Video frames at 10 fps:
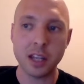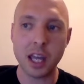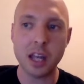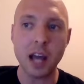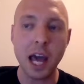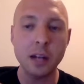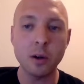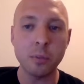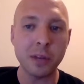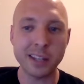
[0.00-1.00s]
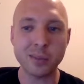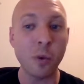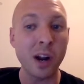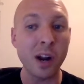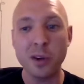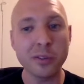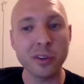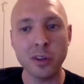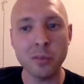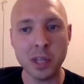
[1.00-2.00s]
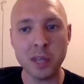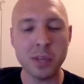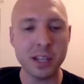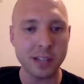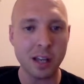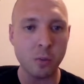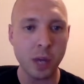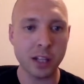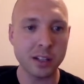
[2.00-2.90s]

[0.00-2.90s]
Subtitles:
And I don't place where those could be because I wait